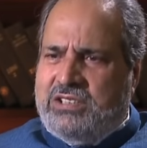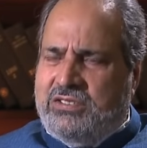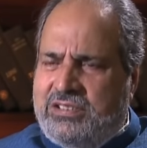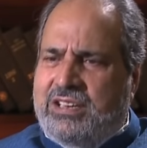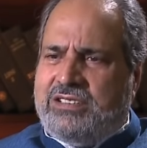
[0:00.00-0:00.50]

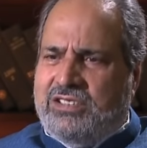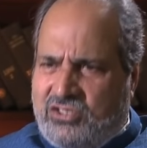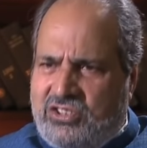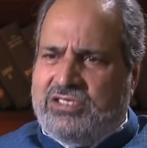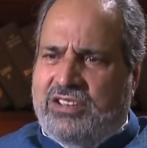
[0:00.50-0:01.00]
duty as a
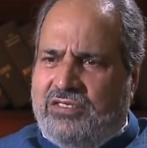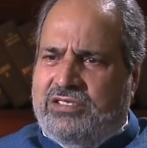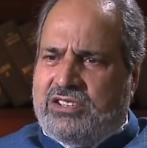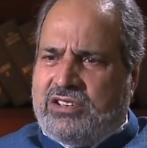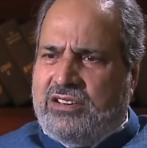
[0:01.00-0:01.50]
citizen
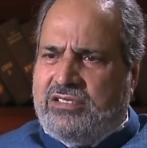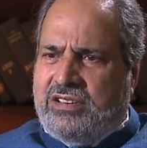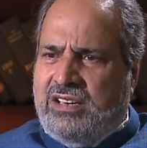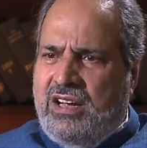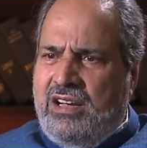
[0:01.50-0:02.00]
of this
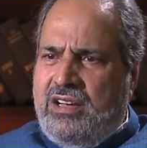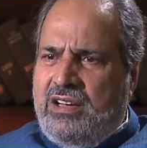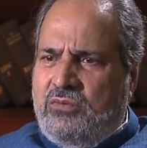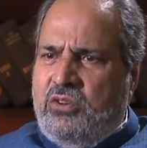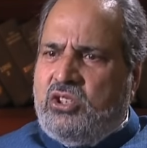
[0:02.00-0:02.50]
country.
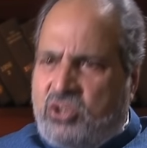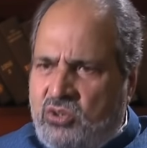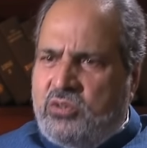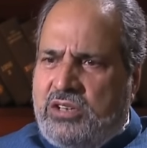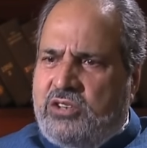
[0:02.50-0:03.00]
We
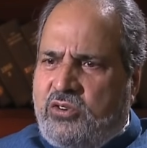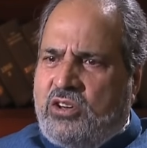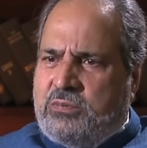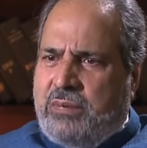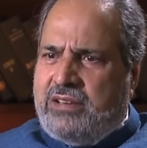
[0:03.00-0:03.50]
should
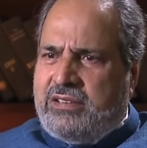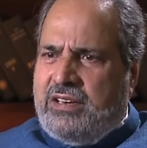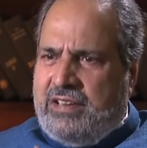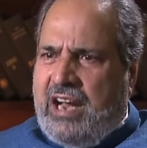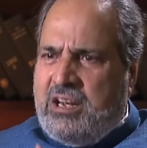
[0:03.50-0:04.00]
introspect
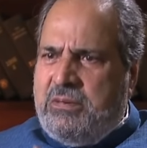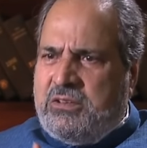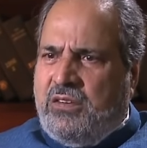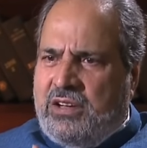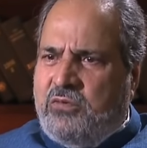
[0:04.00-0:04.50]
and
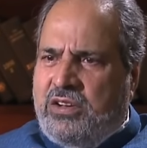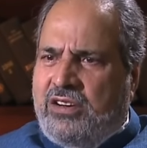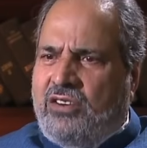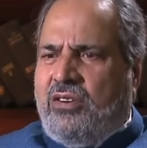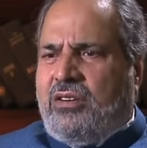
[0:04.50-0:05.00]
admit where we
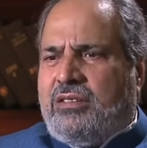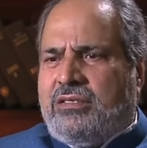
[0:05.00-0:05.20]
are wrong